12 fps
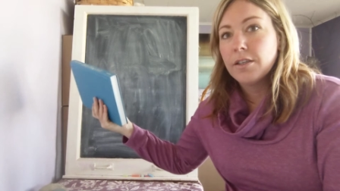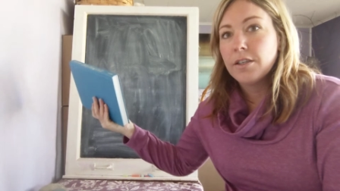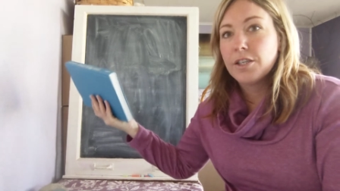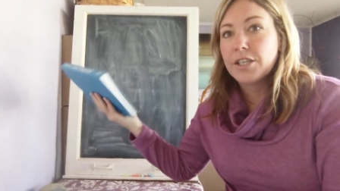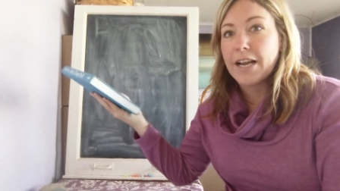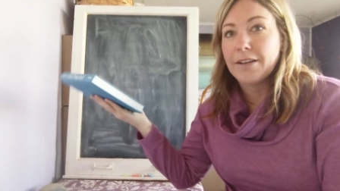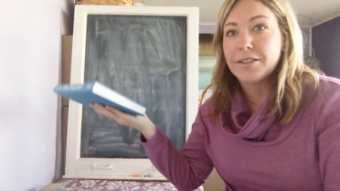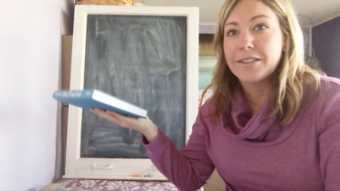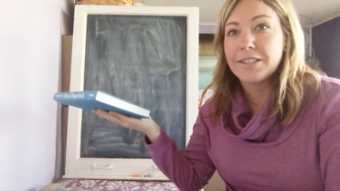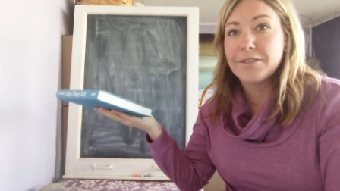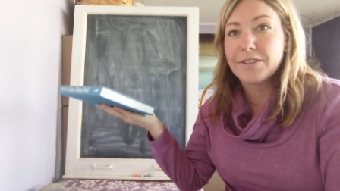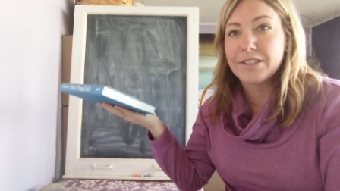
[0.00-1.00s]
Shel
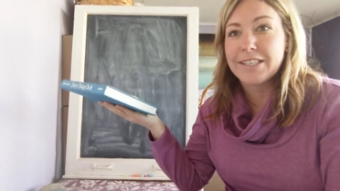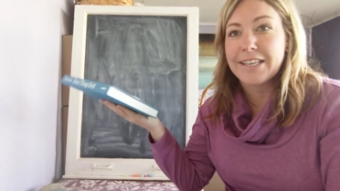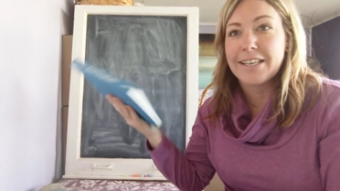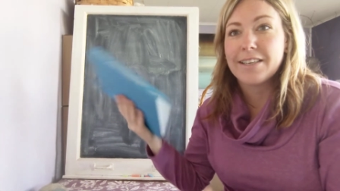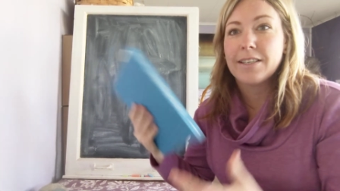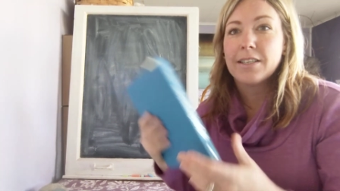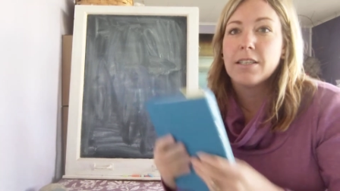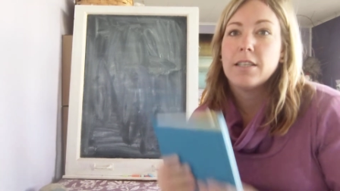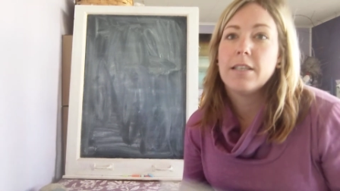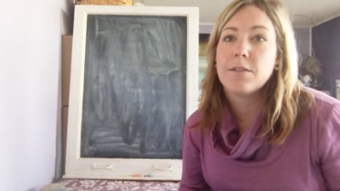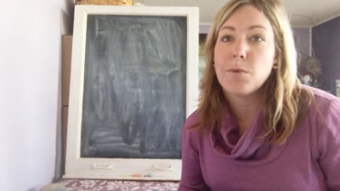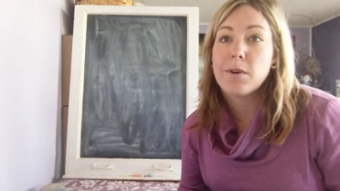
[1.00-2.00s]
Silverstein.
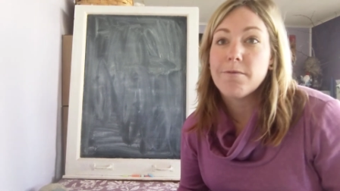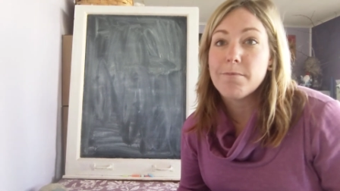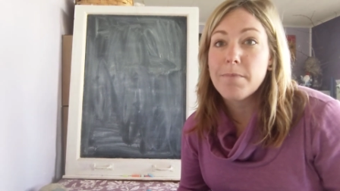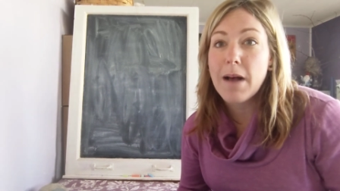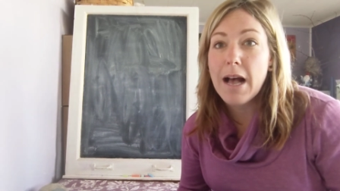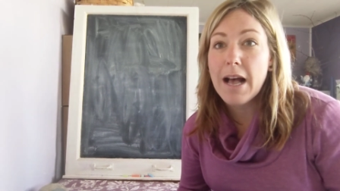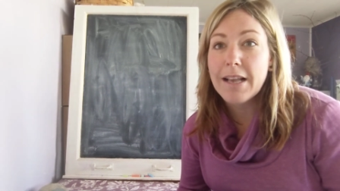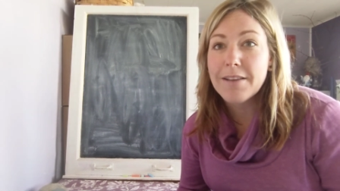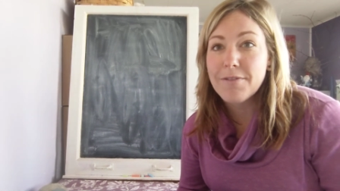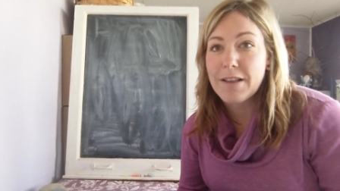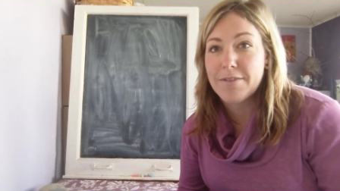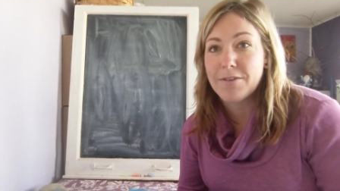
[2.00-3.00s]
He's one of my
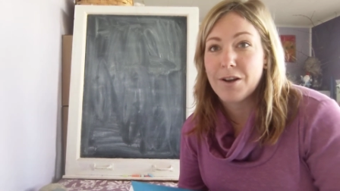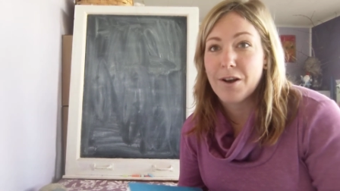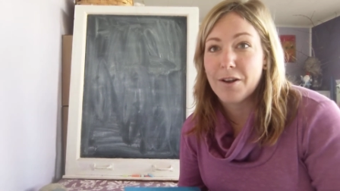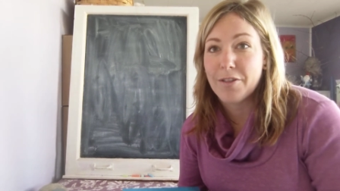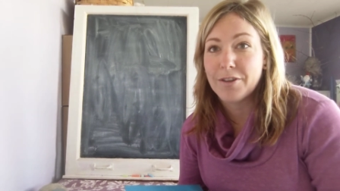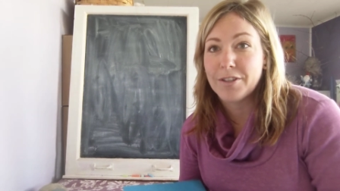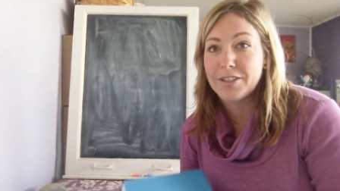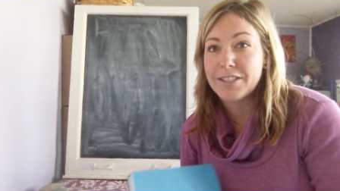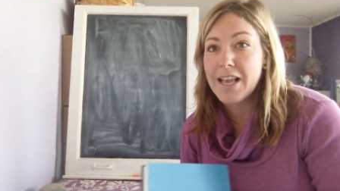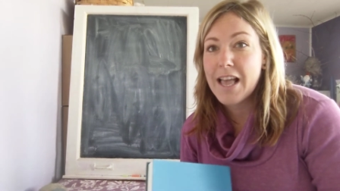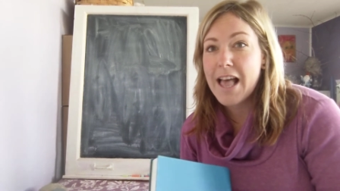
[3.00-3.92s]
favorite authors.